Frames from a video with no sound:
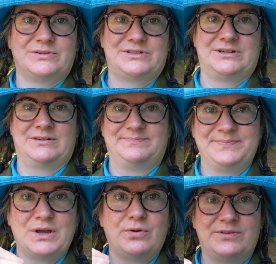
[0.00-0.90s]
to
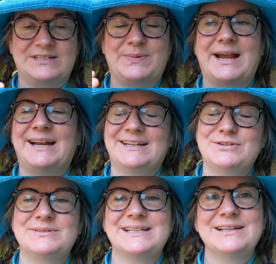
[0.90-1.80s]
hold the span and
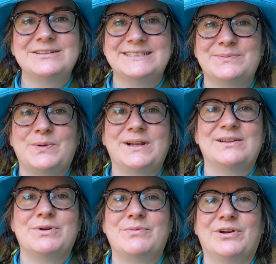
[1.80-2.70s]
so I was a little disappointed
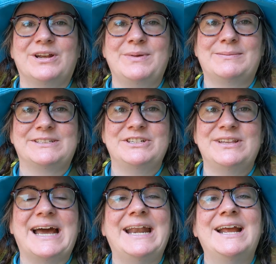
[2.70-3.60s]
that we weren't going to be able to do
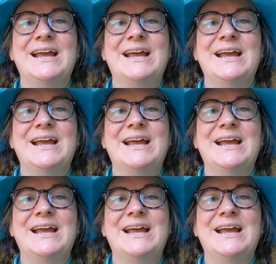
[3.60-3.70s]
that